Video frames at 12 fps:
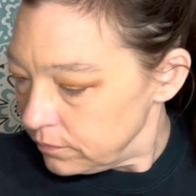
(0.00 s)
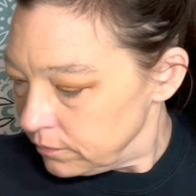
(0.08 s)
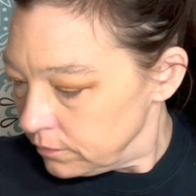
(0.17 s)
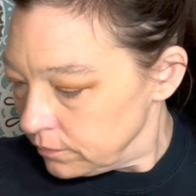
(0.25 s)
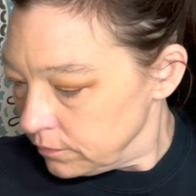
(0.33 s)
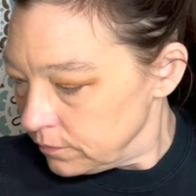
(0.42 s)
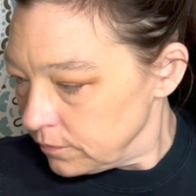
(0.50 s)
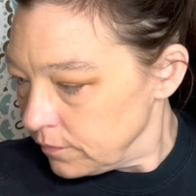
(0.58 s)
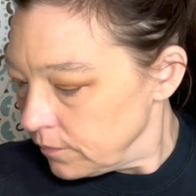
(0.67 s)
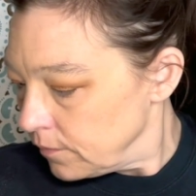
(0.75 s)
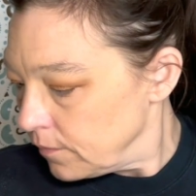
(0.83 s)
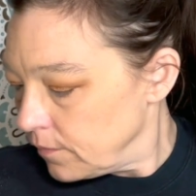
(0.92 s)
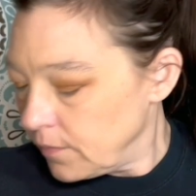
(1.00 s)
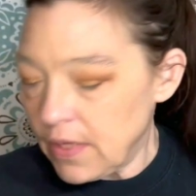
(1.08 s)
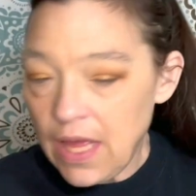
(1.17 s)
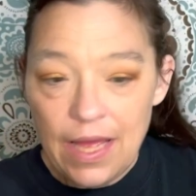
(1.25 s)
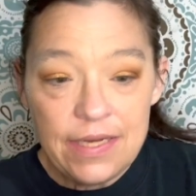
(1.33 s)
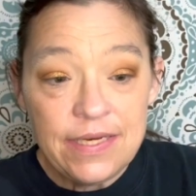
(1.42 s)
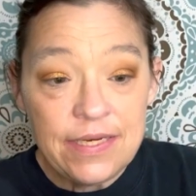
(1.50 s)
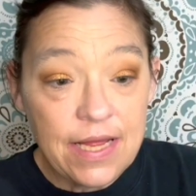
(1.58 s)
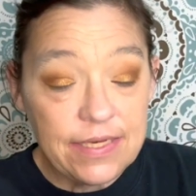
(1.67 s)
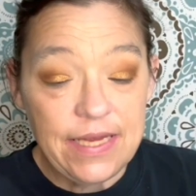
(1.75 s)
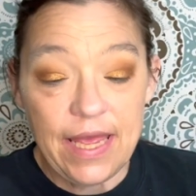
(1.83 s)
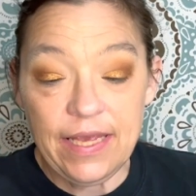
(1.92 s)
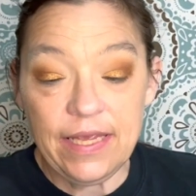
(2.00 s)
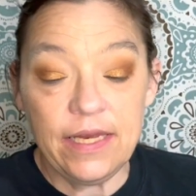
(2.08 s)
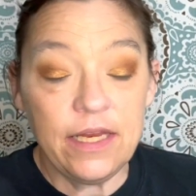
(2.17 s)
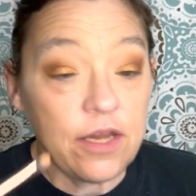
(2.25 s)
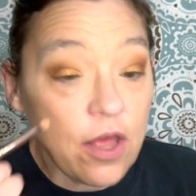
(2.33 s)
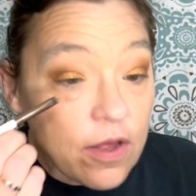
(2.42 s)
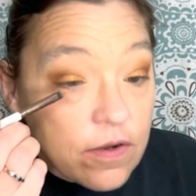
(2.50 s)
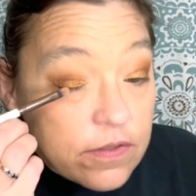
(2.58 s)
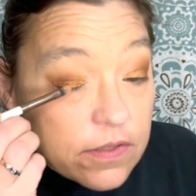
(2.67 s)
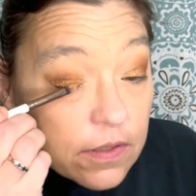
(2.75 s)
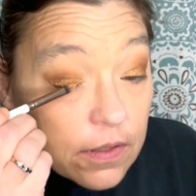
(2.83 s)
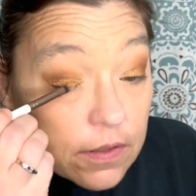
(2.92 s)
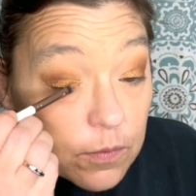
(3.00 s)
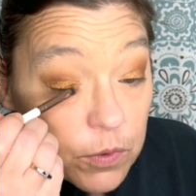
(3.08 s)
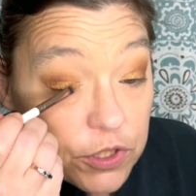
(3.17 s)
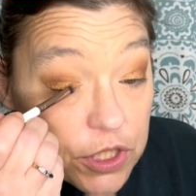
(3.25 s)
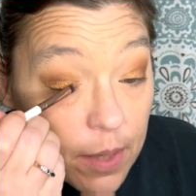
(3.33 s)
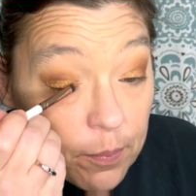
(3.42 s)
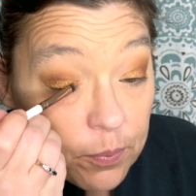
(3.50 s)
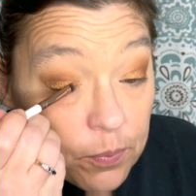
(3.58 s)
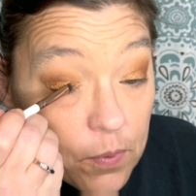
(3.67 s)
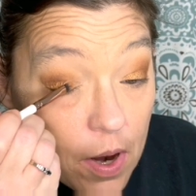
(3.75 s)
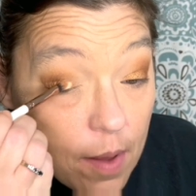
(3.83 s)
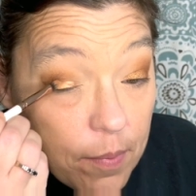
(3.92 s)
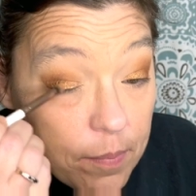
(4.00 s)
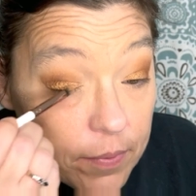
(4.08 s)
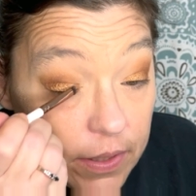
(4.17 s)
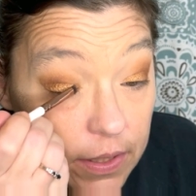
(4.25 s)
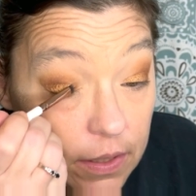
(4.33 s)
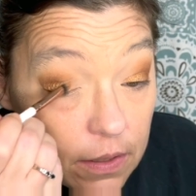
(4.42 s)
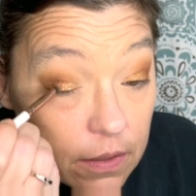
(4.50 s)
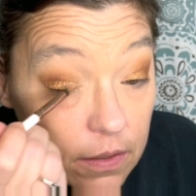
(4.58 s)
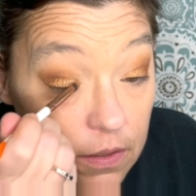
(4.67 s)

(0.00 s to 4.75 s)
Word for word: I did not take any notes, which I probably